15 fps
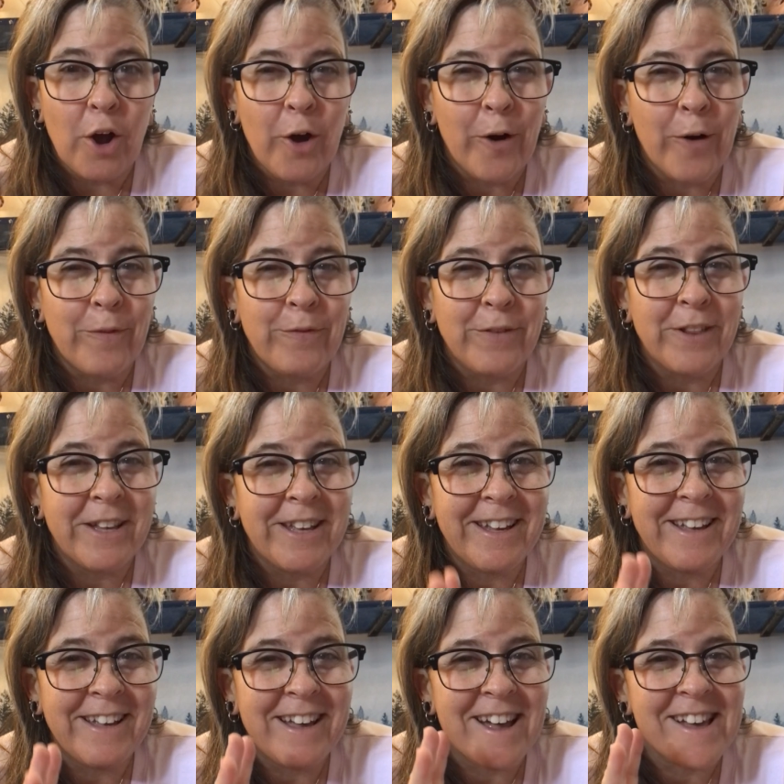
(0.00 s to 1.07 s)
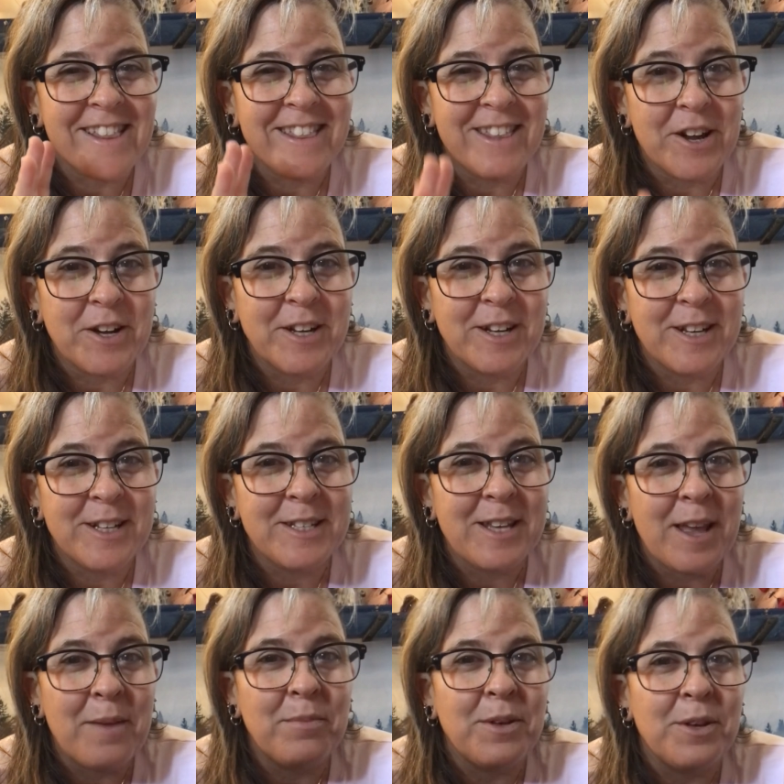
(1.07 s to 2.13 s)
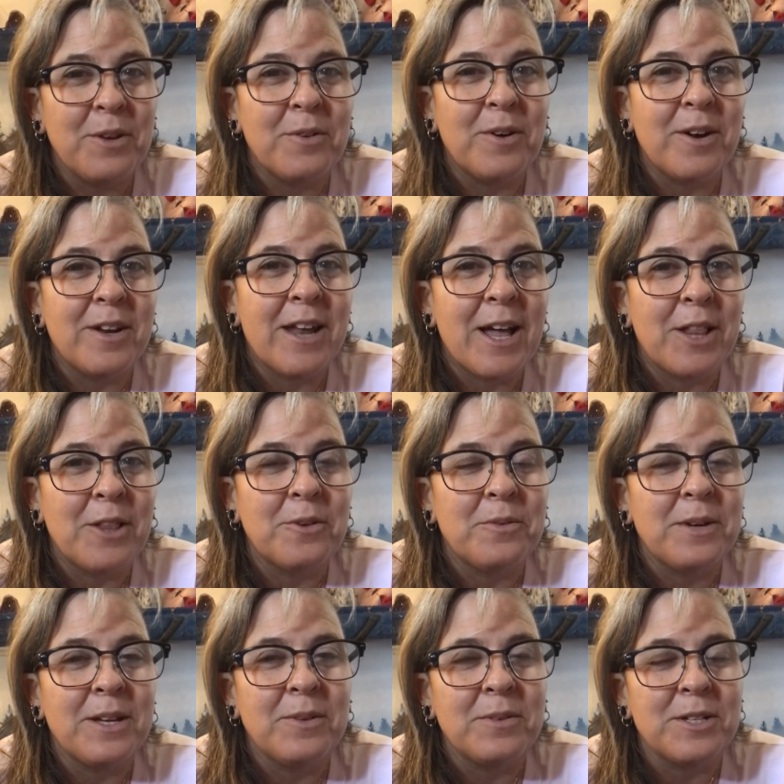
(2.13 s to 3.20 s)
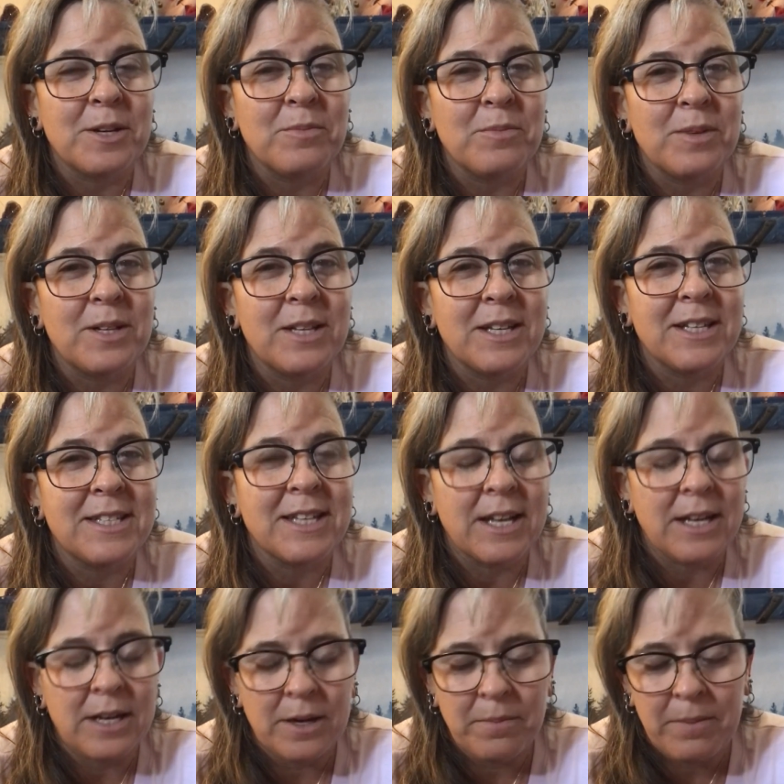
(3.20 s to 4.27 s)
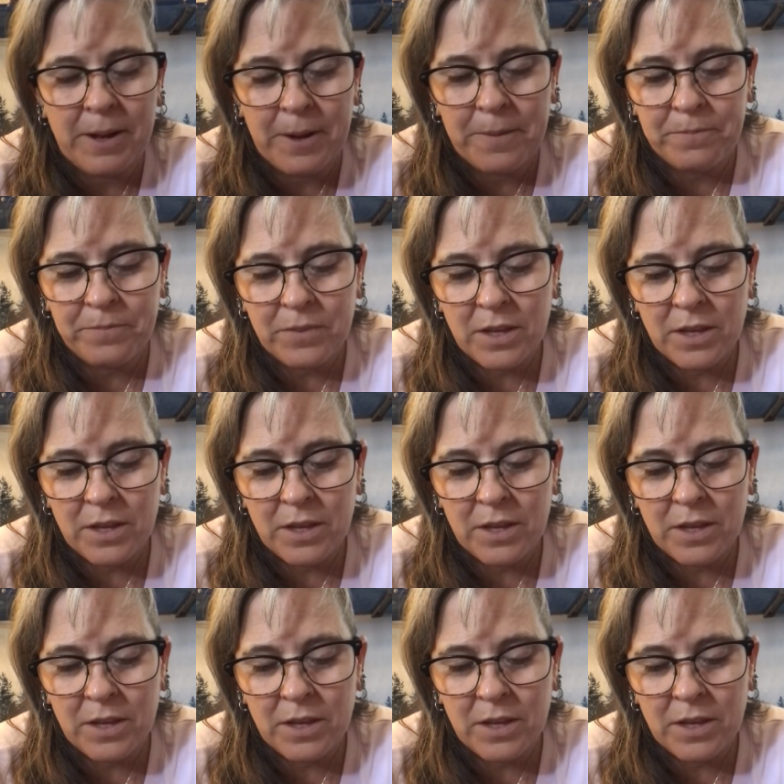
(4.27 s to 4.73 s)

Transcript: hopefully they're going to debut on Halloween, which I'm really excited about.